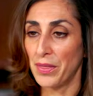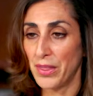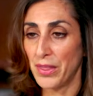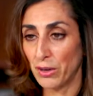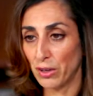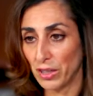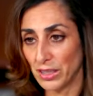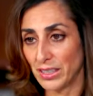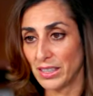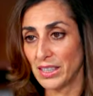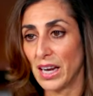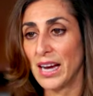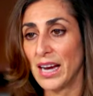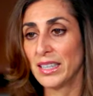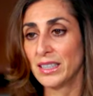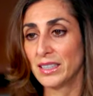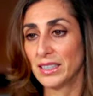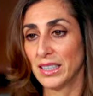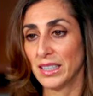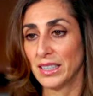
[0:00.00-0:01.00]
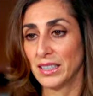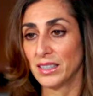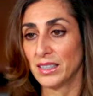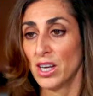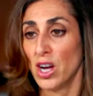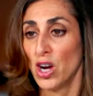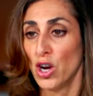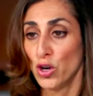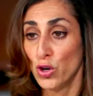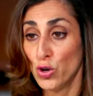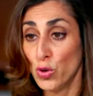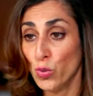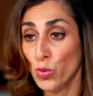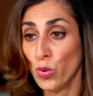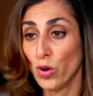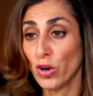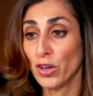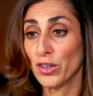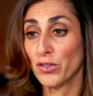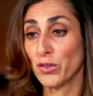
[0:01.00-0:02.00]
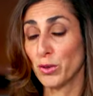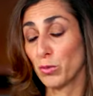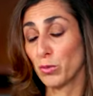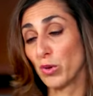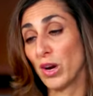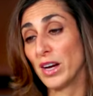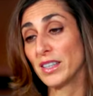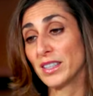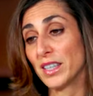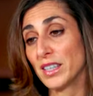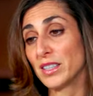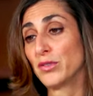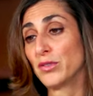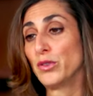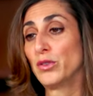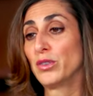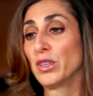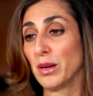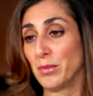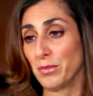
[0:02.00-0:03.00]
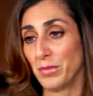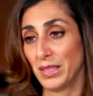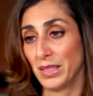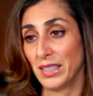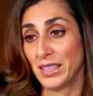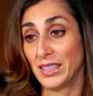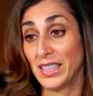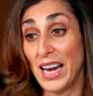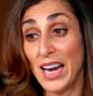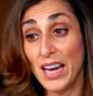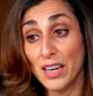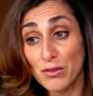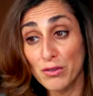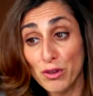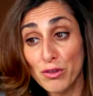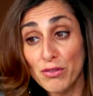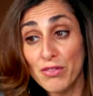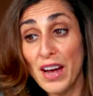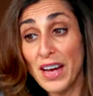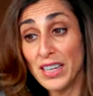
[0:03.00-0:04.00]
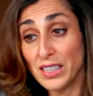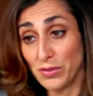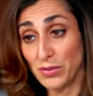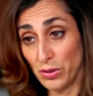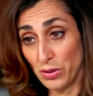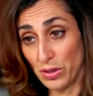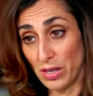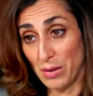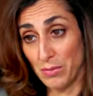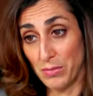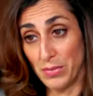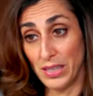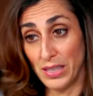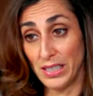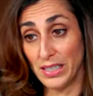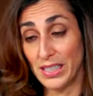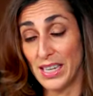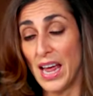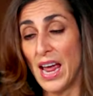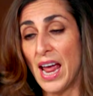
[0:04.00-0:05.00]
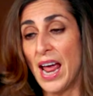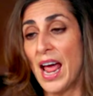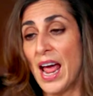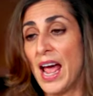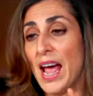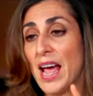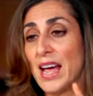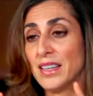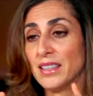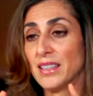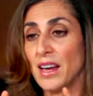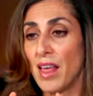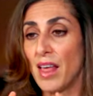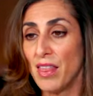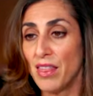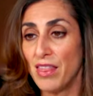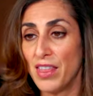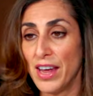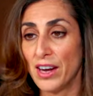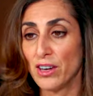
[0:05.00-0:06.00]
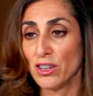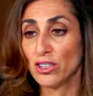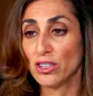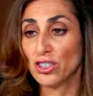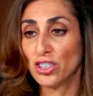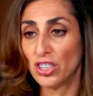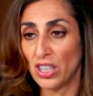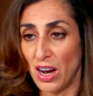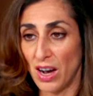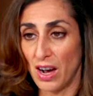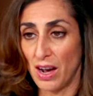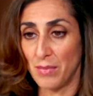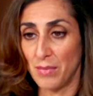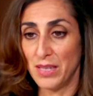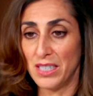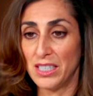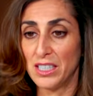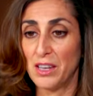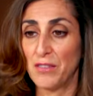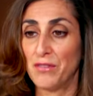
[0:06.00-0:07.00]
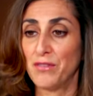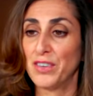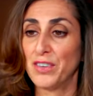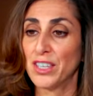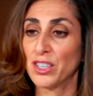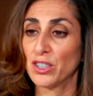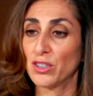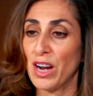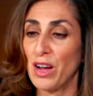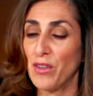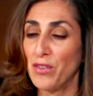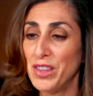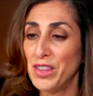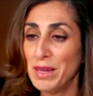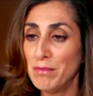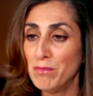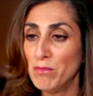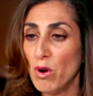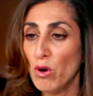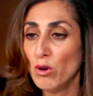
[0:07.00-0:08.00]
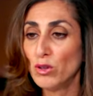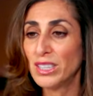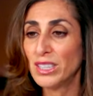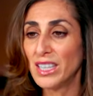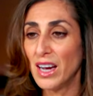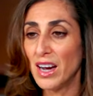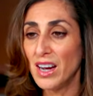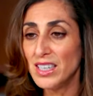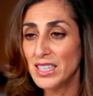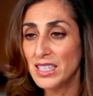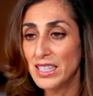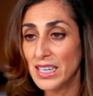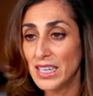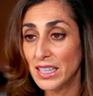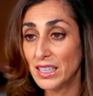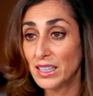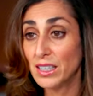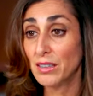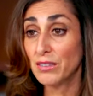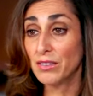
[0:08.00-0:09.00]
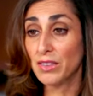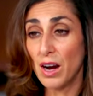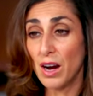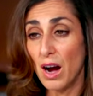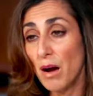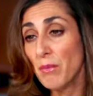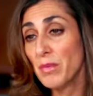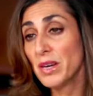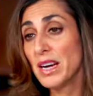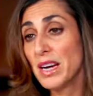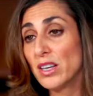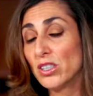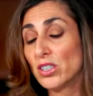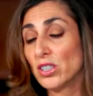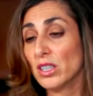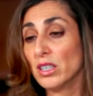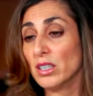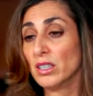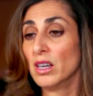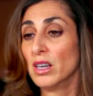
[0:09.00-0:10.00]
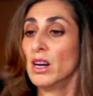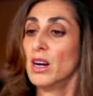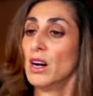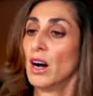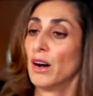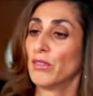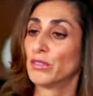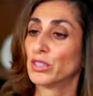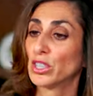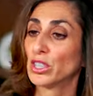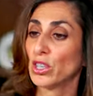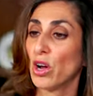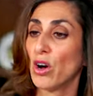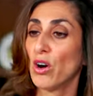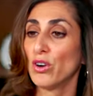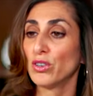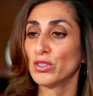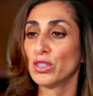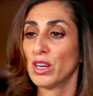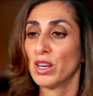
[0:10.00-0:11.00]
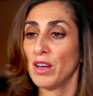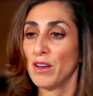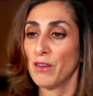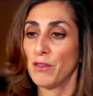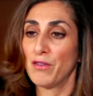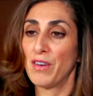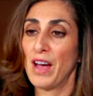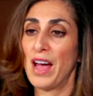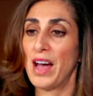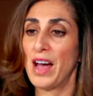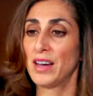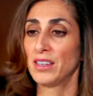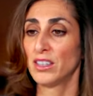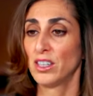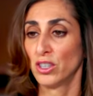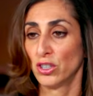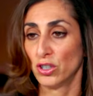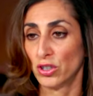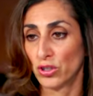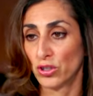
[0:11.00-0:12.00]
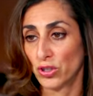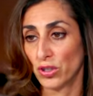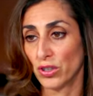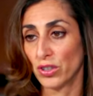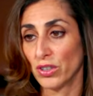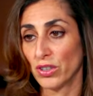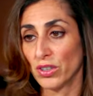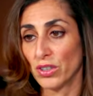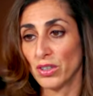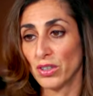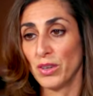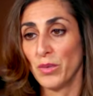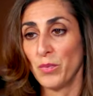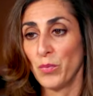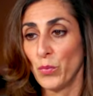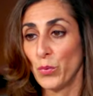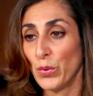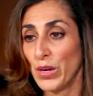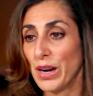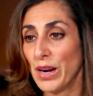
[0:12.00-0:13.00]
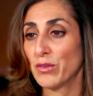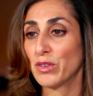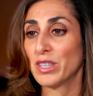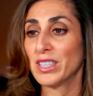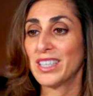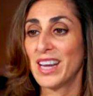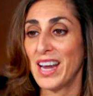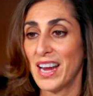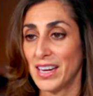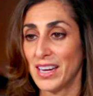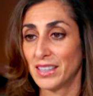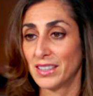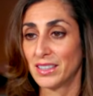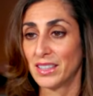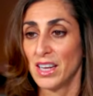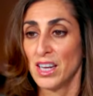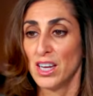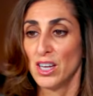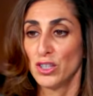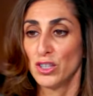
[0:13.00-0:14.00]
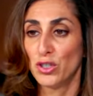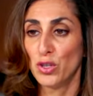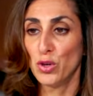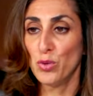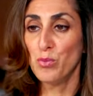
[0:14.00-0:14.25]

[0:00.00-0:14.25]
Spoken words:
There are scientists who work for processed food companies and for fast food companies, and their job is to figure out the most addictive combination of salt, fat, sugar, whatever it takes, to